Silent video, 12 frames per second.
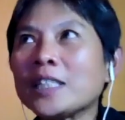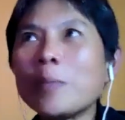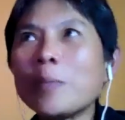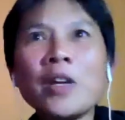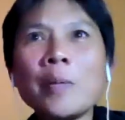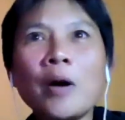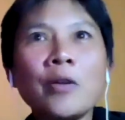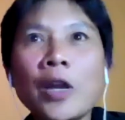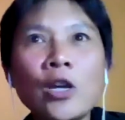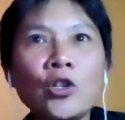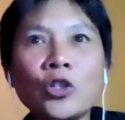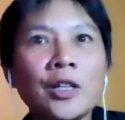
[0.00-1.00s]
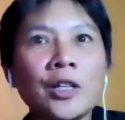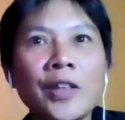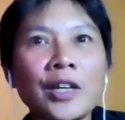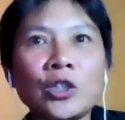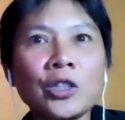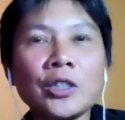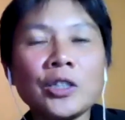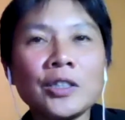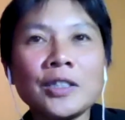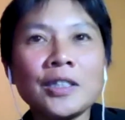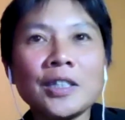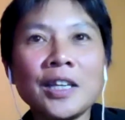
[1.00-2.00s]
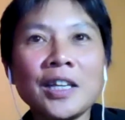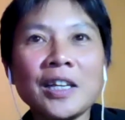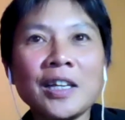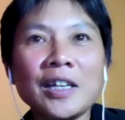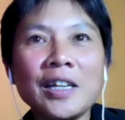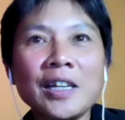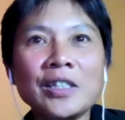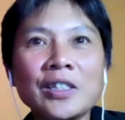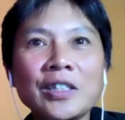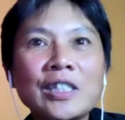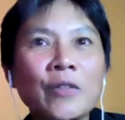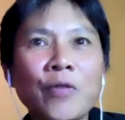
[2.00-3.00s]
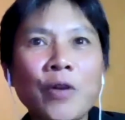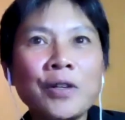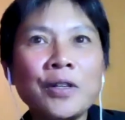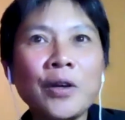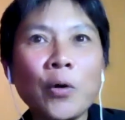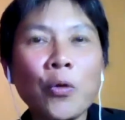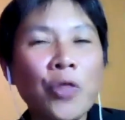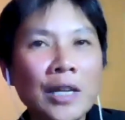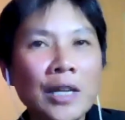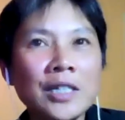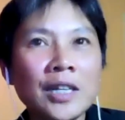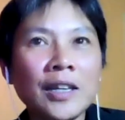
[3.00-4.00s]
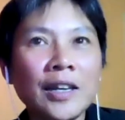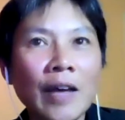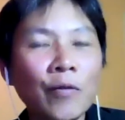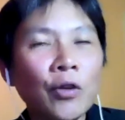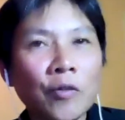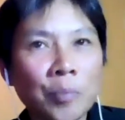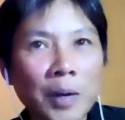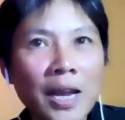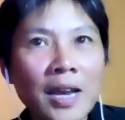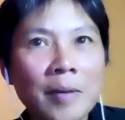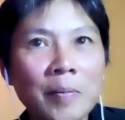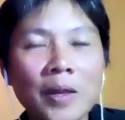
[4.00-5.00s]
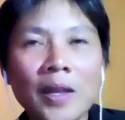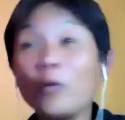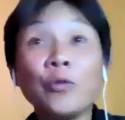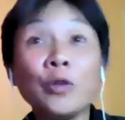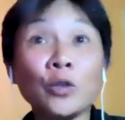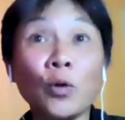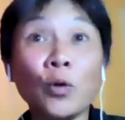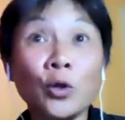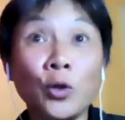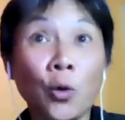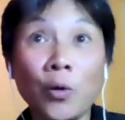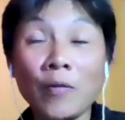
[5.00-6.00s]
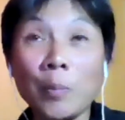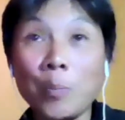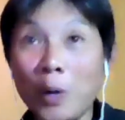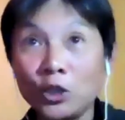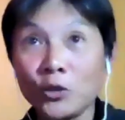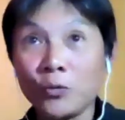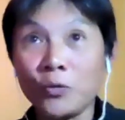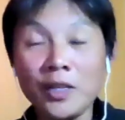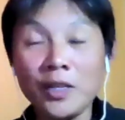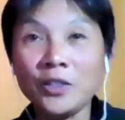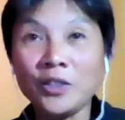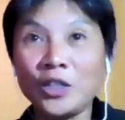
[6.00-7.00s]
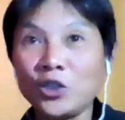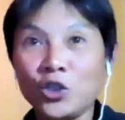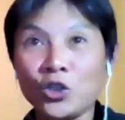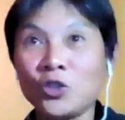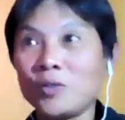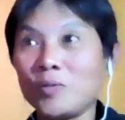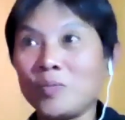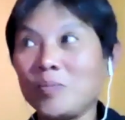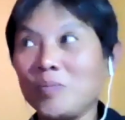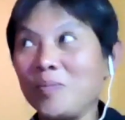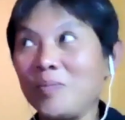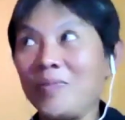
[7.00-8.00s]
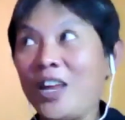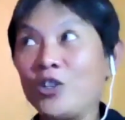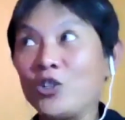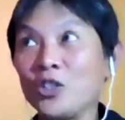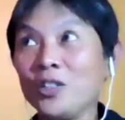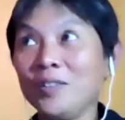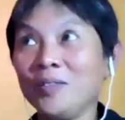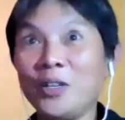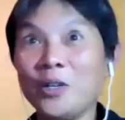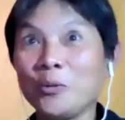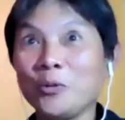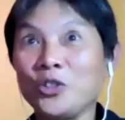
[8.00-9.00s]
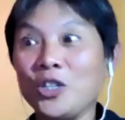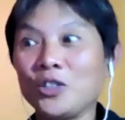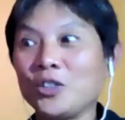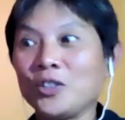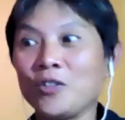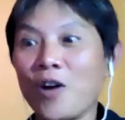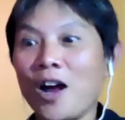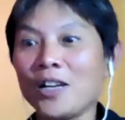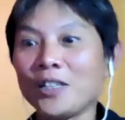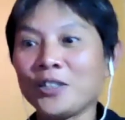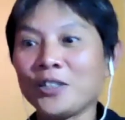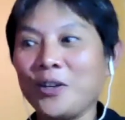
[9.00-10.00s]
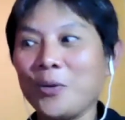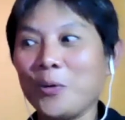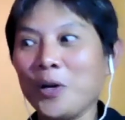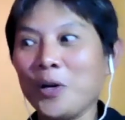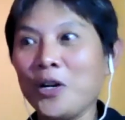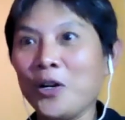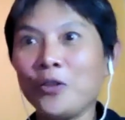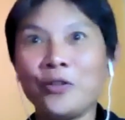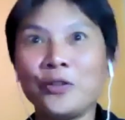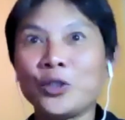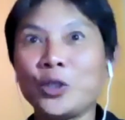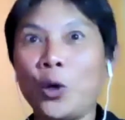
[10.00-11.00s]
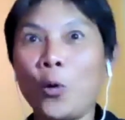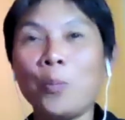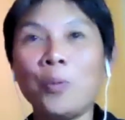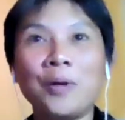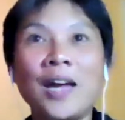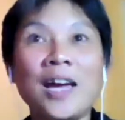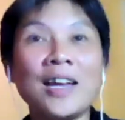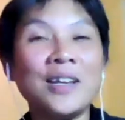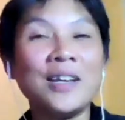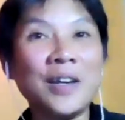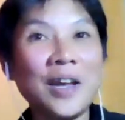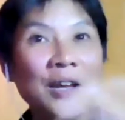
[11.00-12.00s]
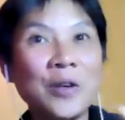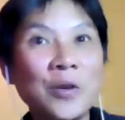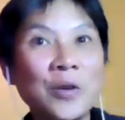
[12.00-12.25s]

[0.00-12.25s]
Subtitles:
There's something about nature that just is a very authentic level of play. Well, first of all, you don't have a bunch of things. There's just nature, sticks, grass, earth, slope, and